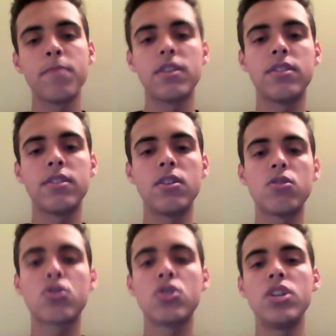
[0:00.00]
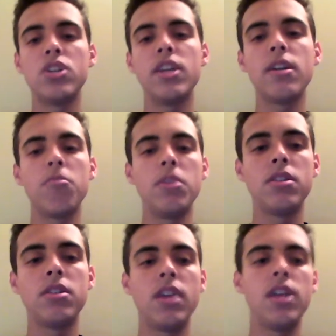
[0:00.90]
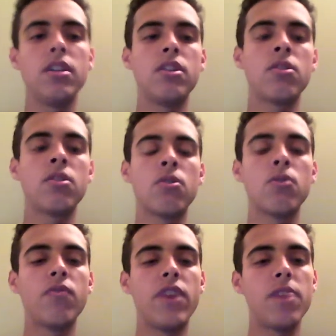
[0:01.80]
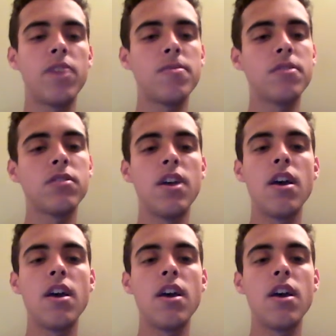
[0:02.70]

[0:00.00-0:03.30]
cells create and maintain internal environments